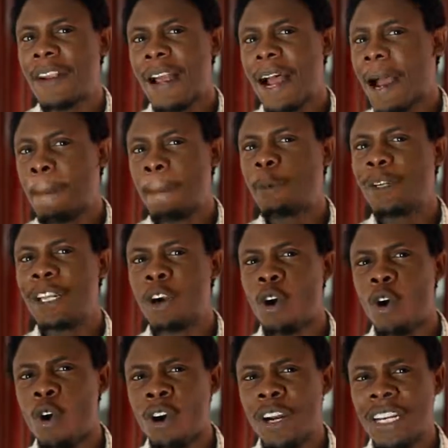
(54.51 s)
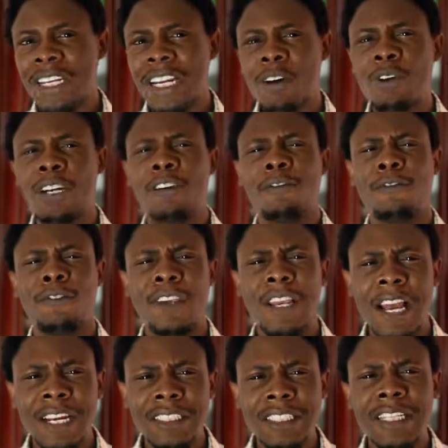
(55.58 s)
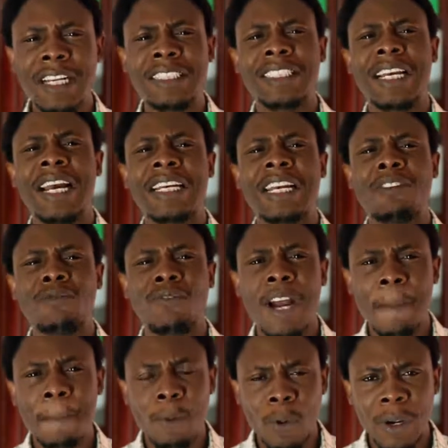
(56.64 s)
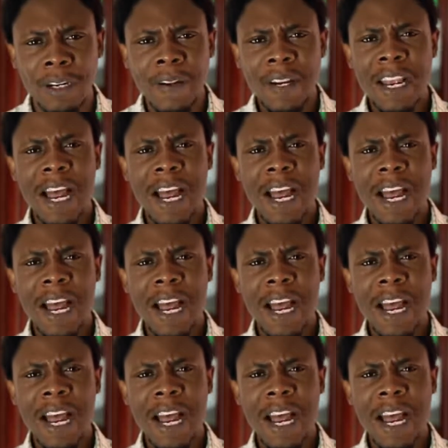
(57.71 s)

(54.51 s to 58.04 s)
and people, they call in and go, they fear. See, they say, I get fibroid.